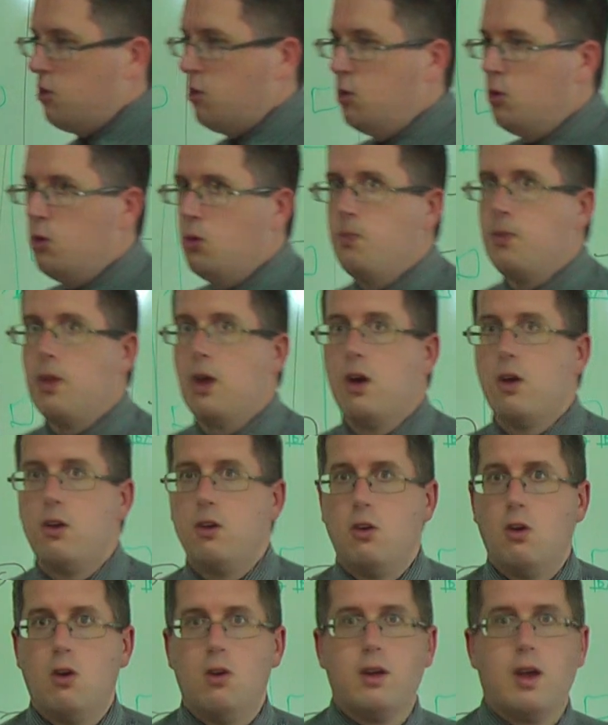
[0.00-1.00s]
to
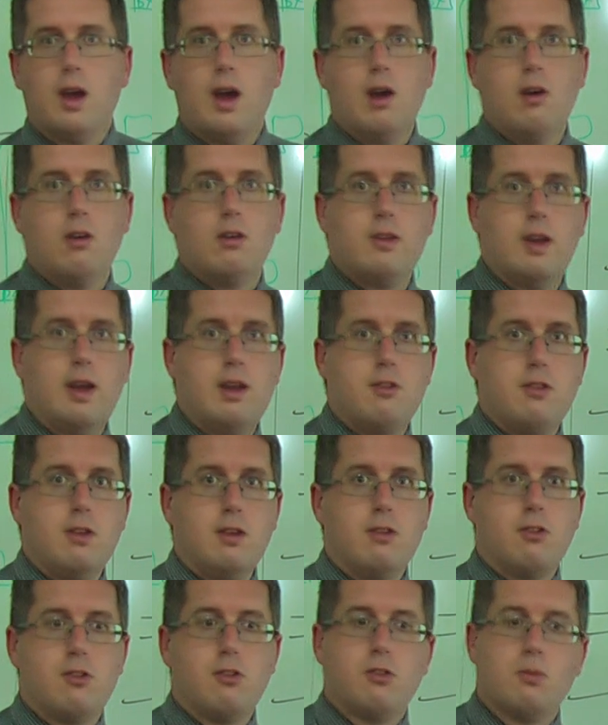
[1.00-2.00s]
non-current
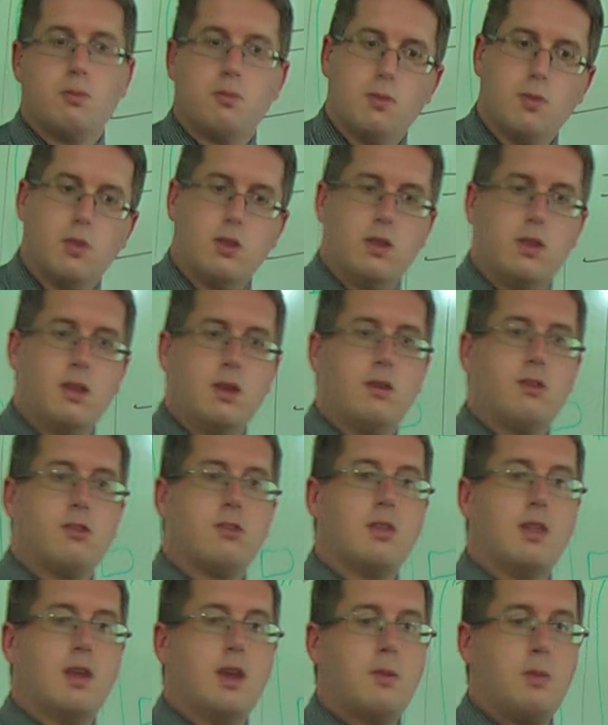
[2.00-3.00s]
assets.
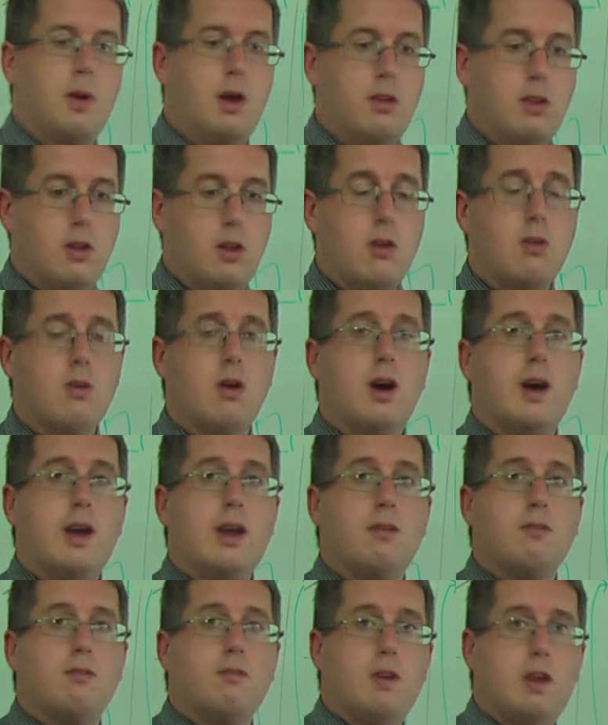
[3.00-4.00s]
Think about, I
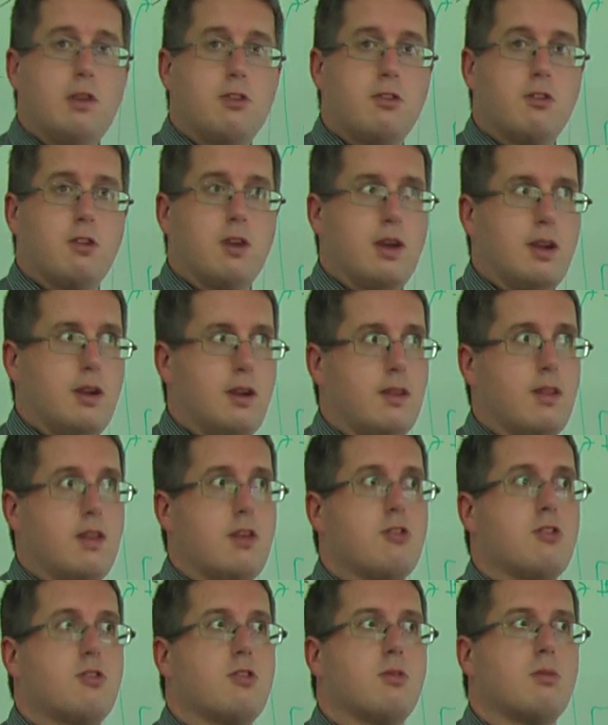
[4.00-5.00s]
invest in
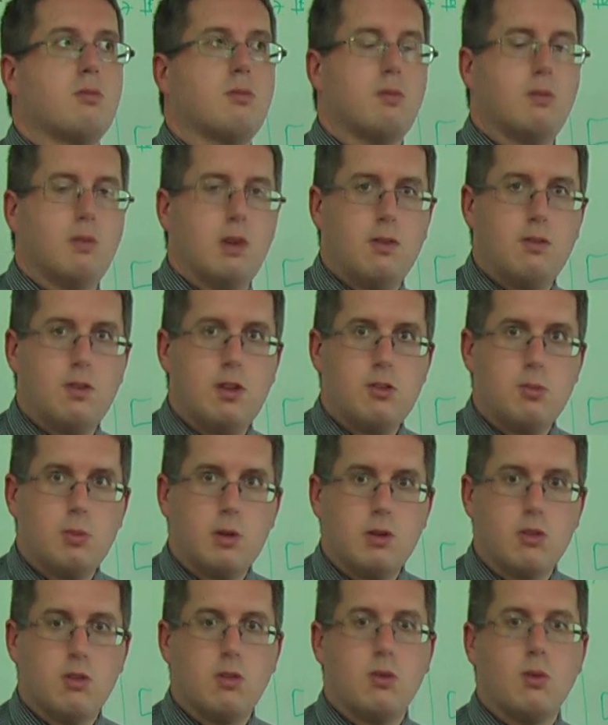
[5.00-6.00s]
this
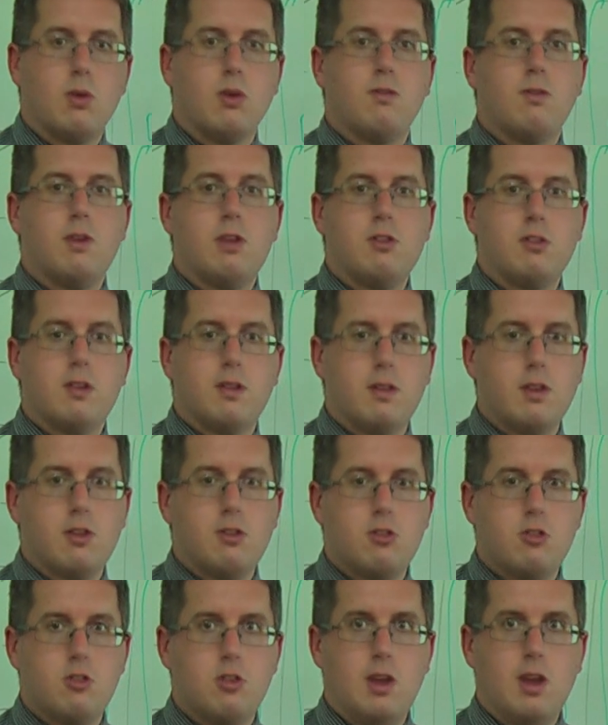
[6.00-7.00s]
investment or invest in this
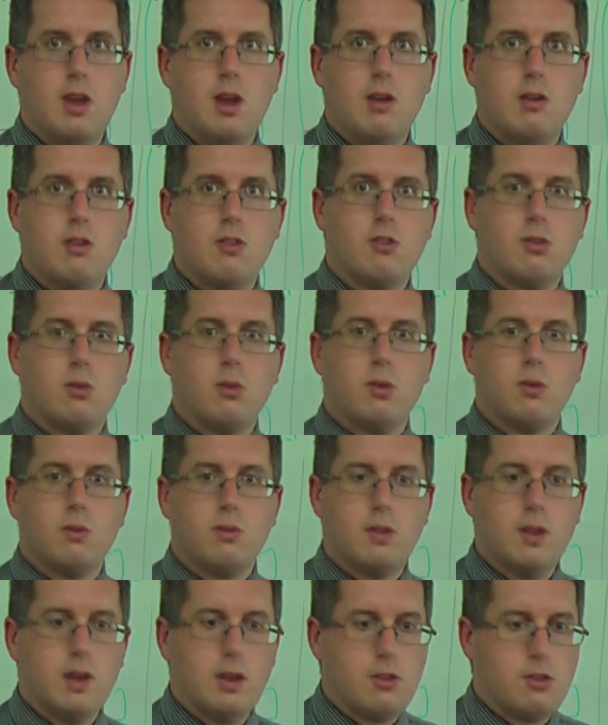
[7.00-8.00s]
shares or
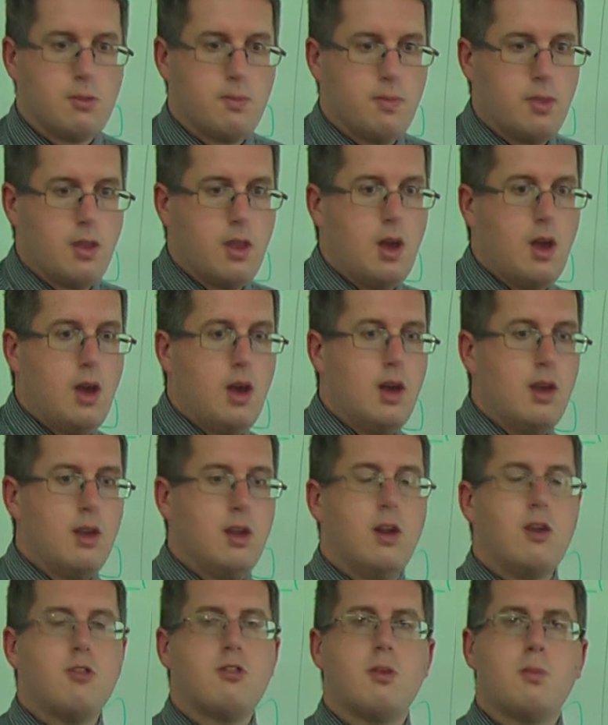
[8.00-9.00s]
things.
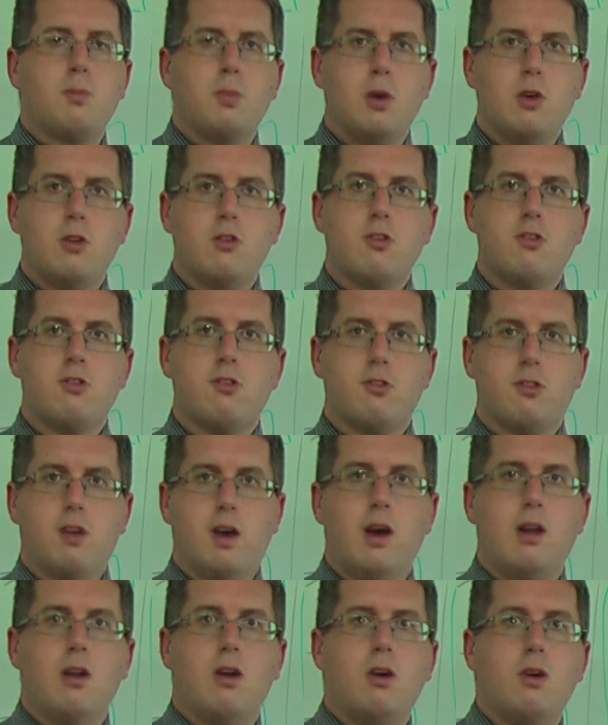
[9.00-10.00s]
It's the purchase and
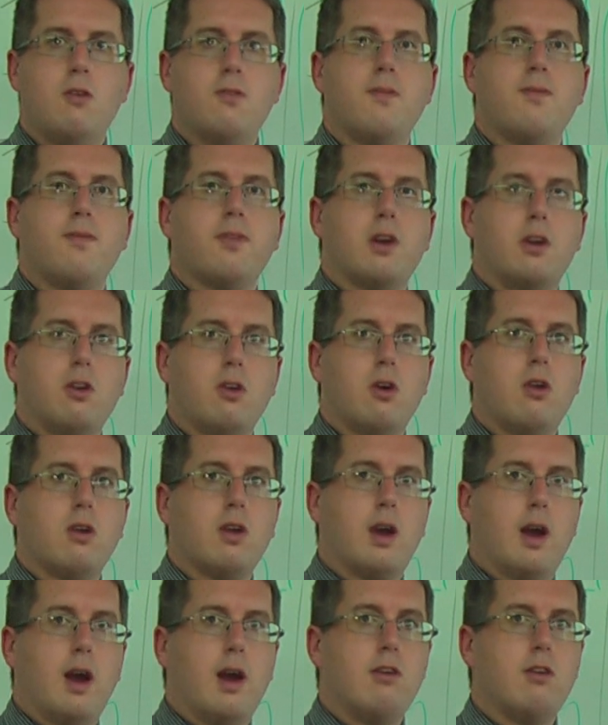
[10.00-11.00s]
sale of
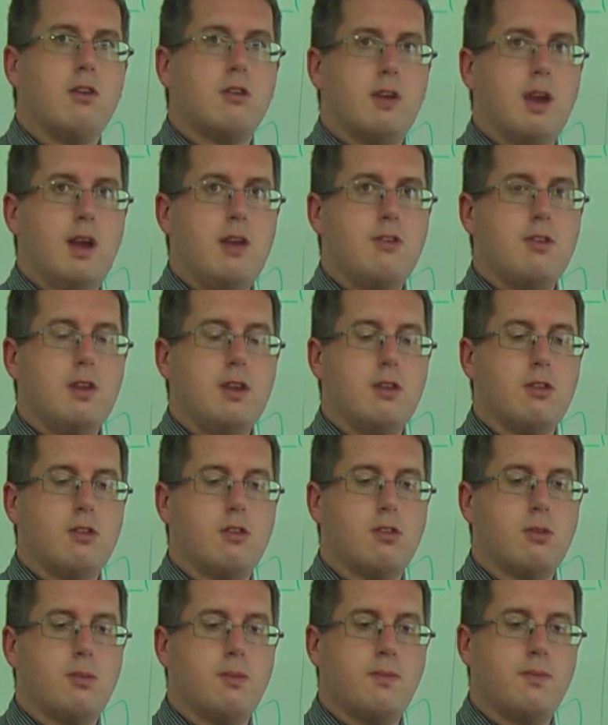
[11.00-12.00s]
non-current
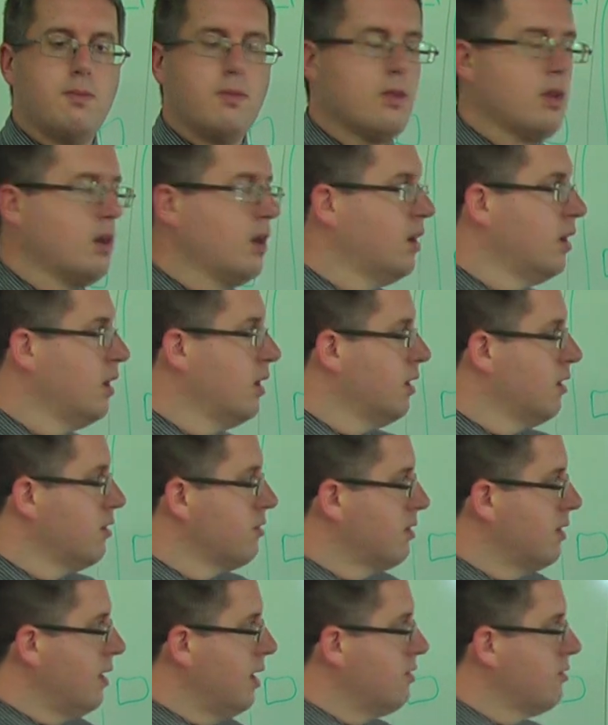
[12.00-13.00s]
assets.
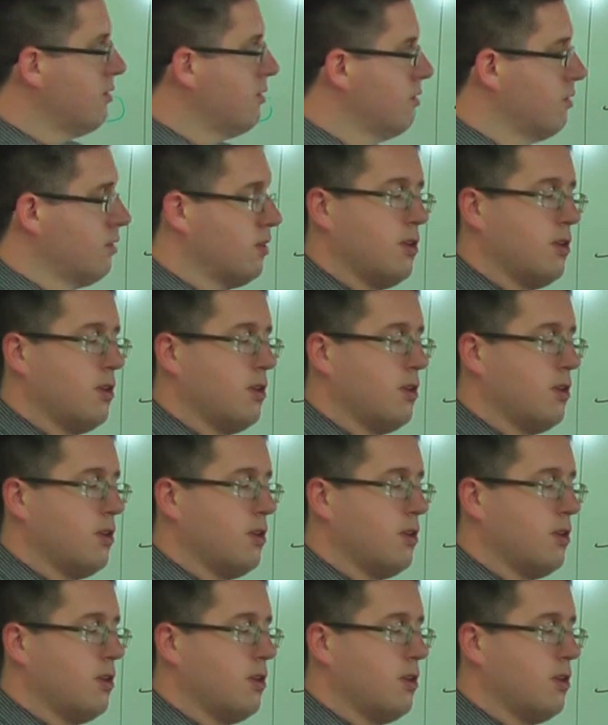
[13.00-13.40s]
So that's